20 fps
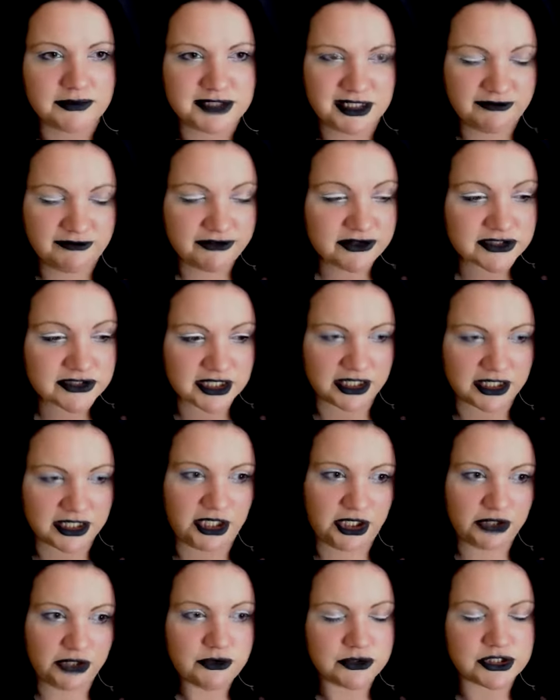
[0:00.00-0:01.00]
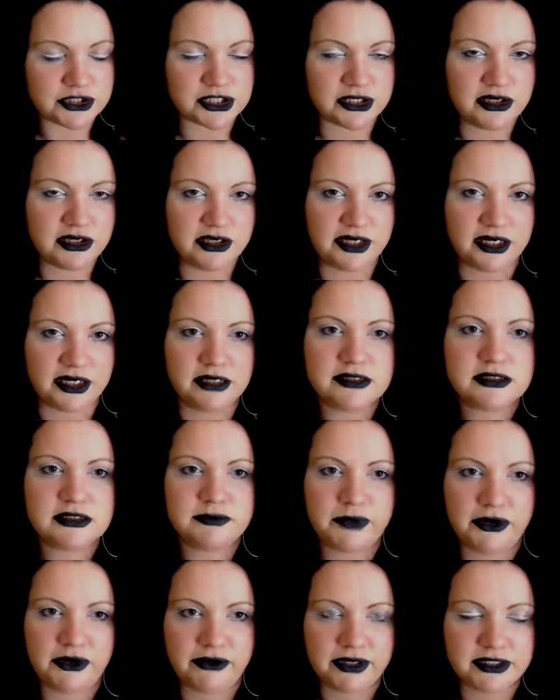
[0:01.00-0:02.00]
It feels like a huge learning
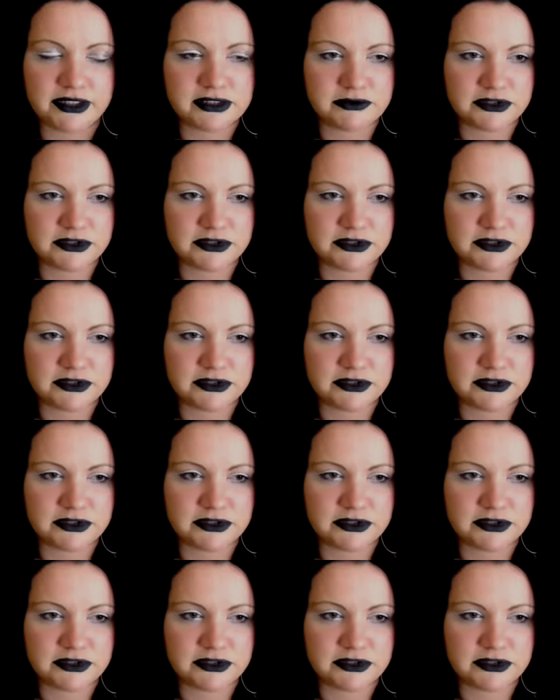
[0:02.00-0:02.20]
experience,